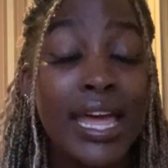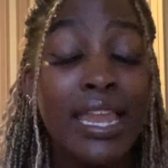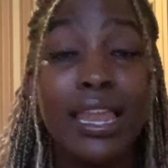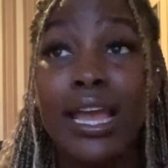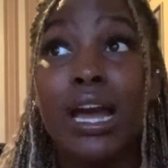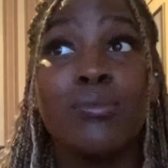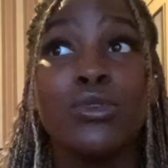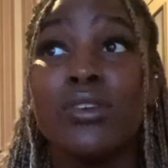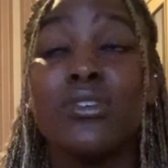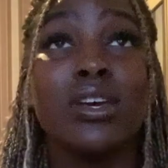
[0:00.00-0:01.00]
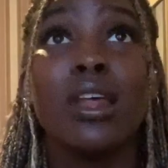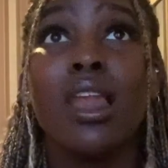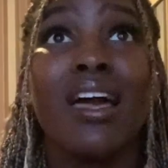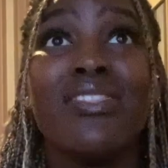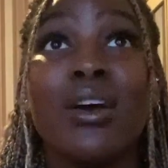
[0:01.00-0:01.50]
Like, I'm not even gonna
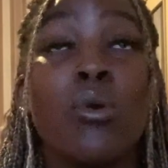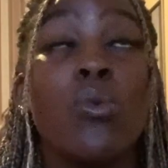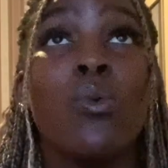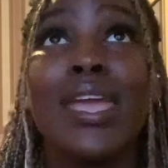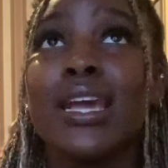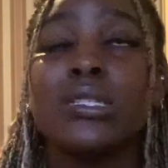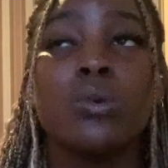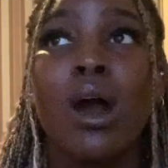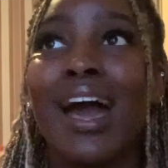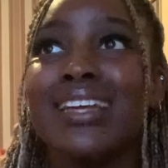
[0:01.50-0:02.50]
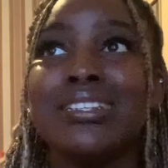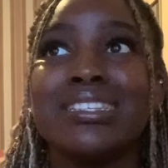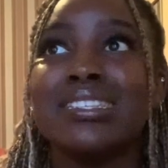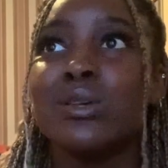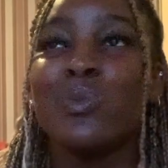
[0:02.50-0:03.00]
lie, there were weeks where I
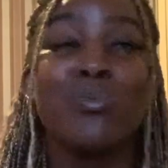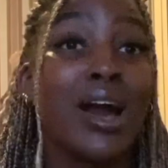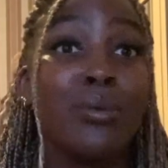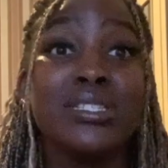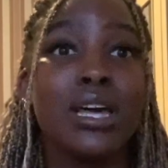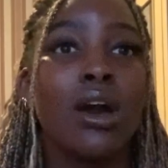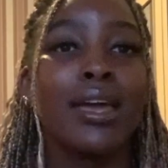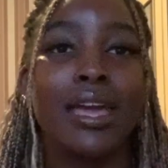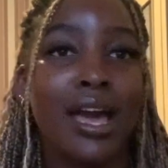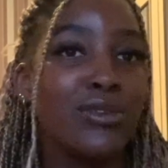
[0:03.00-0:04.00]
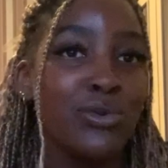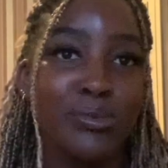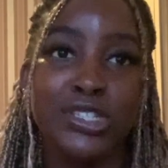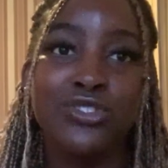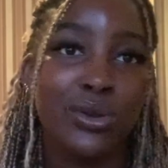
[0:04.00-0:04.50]

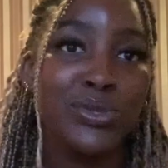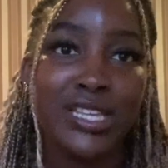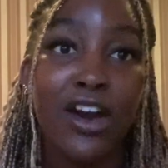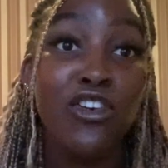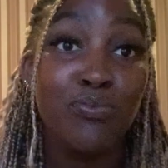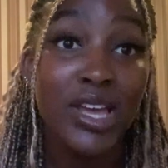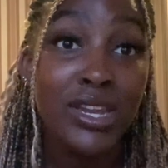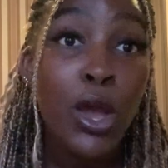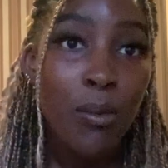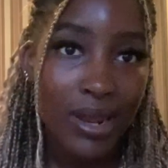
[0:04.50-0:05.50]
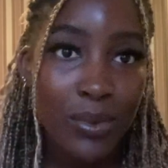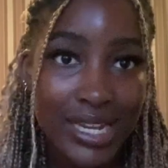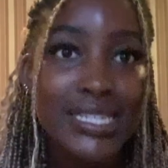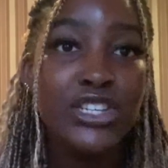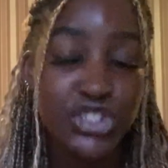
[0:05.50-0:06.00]
normally struggle to get out of bed, but like when I
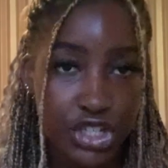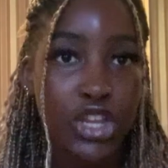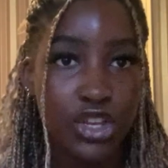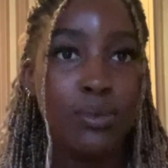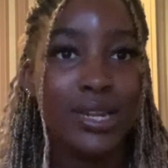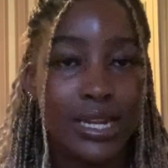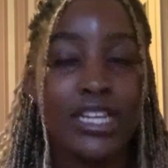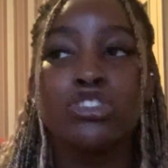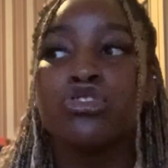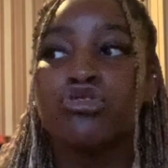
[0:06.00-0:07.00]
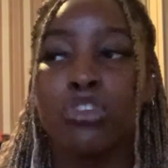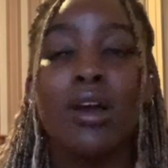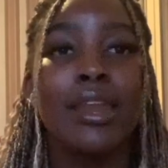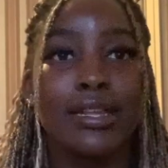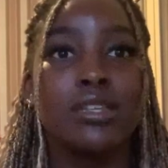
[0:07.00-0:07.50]
say genuinely like
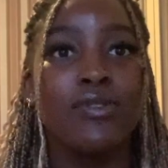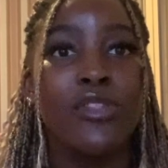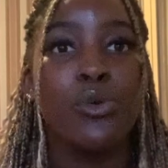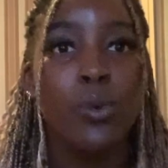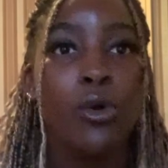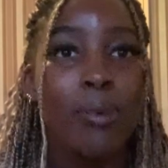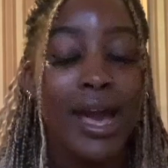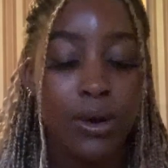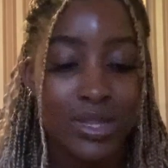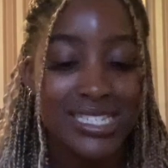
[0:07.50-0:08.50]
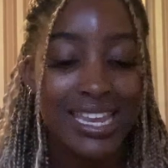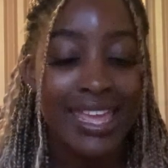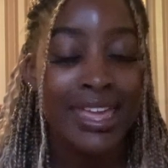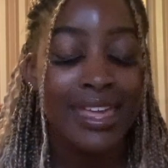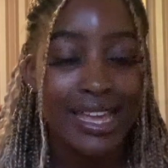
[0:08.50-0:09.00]
struggling to find the willpower to
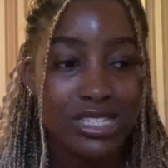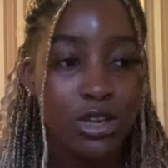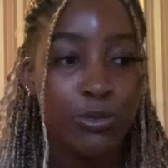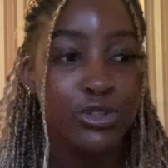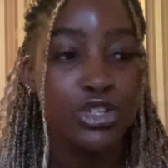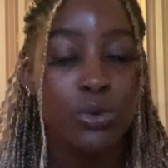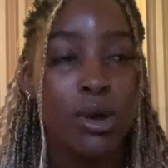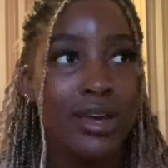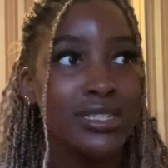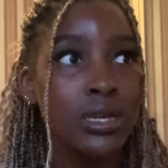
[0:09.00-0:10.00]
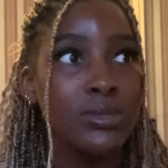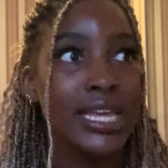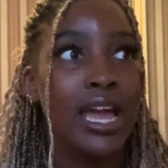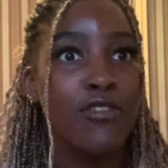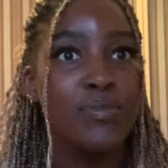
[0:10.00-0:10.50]
like get up and do work, because I was
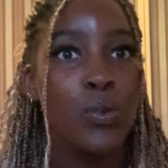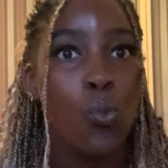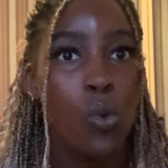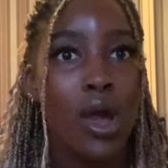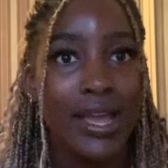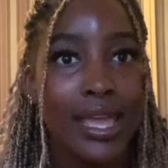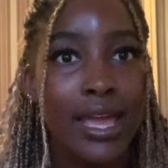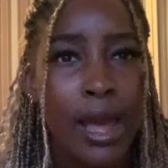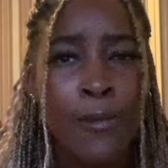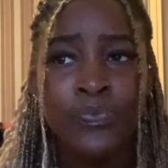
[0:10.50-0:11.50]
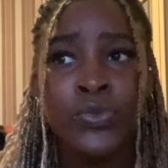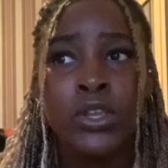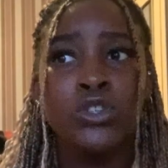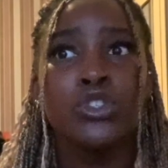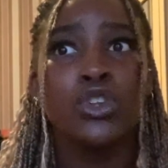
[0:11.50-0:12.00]
like, I've been working
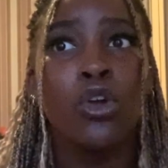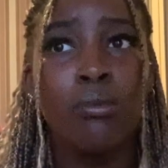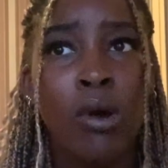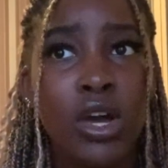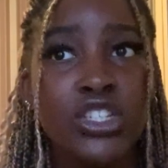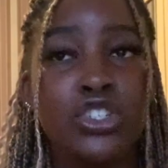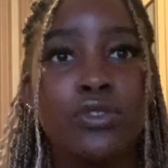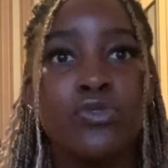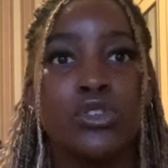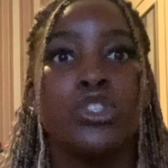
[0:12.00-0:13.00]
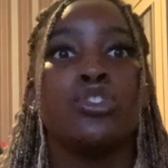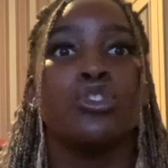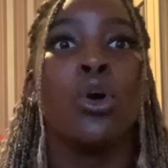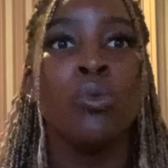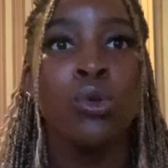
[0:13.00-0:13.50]
so much for
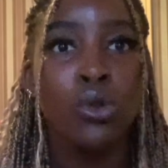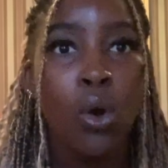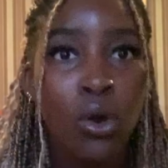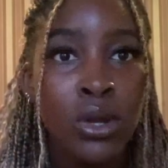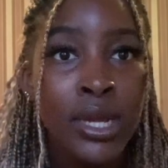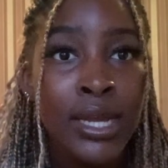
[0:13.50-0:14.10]
so long